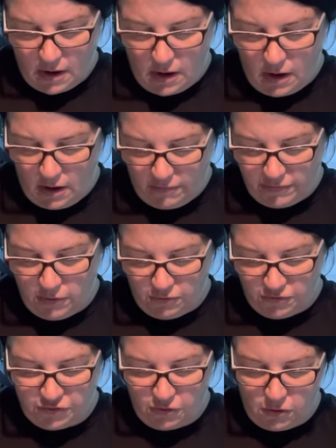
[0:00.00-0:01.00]
of your
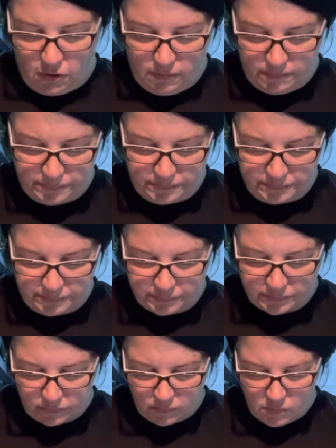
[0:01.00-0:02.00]
circle.
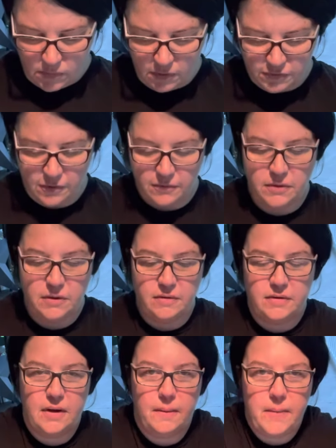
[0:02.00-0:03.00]
So do you
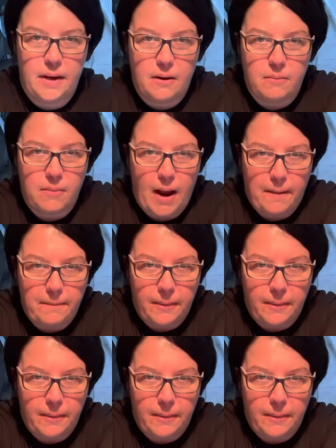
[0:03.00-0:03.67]
see I'm making a wrap?